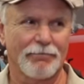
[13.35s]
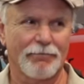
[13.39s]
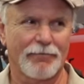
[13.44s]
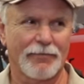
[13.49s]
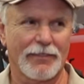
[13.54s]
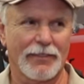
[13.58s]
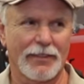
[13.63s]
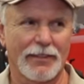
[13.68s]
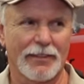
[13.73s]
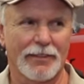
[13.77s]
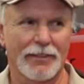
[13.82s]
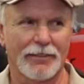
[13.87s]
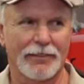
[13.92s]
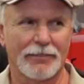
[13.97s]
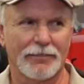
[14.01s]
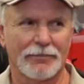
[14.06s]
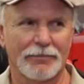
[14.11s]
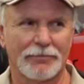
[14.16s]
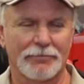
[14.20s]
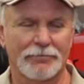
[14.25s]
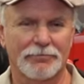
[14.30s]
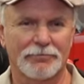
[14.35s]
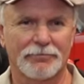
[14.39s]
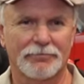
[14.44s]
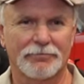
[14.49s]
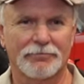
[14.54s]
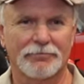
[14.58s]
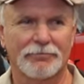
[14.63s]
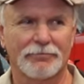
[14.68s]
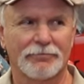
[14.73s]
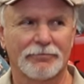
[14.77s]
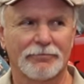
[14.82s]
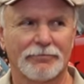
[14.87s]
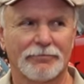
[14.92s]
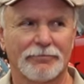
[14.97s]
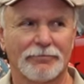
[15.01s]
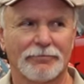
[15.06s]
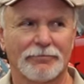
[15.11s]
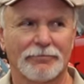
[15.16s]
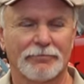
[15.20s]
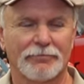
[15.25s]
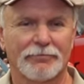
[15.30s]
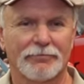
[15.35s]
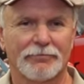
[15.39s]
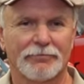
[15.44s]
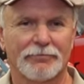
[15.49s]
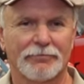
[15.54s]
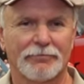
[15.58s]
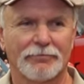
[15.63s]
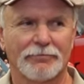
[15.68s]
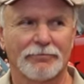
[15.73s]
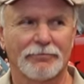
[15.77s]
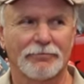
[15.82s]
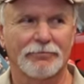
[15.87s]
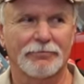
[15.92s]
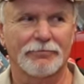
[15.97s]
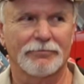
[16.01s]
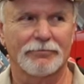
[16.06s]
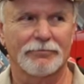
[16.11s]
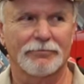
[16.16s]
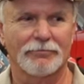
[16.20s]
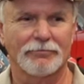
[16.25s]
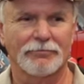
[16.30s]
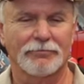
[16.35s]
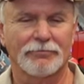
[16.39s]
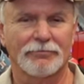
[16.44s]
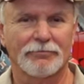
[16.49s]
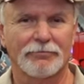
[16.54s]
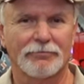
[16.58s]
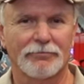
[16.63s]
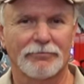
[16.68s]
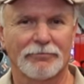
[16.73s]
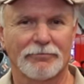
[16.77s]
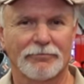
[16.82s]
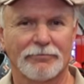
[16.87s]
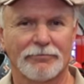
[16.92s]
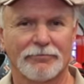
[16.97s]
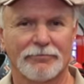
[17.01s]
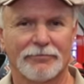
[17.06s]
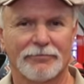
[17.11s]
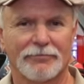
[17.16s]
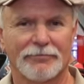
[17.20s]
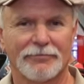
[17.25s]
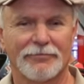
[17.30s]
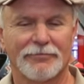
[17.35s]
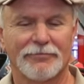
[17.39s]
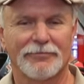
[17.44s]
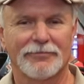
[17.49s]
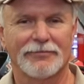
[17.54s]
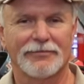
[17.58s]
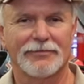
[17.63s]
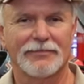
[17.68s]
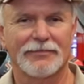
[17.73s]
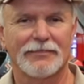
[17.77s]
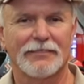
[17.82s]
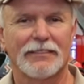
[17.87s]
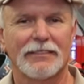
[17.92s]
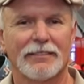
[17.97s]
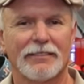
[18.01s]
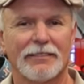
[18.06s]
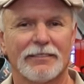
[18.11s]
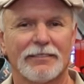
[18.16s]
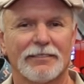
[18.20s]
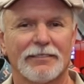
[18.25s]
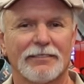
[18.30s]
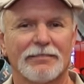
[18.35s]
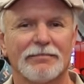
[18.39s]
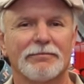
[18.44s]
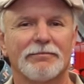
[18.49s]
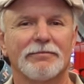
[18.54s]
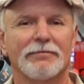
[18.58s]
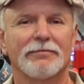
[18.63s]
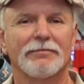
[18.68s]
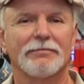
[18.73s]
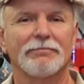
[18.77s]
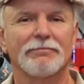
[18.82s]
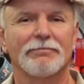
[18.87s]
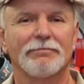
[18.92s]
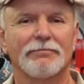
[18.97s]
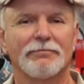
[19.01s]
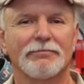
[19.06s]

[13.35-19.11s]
The person shown says nothing.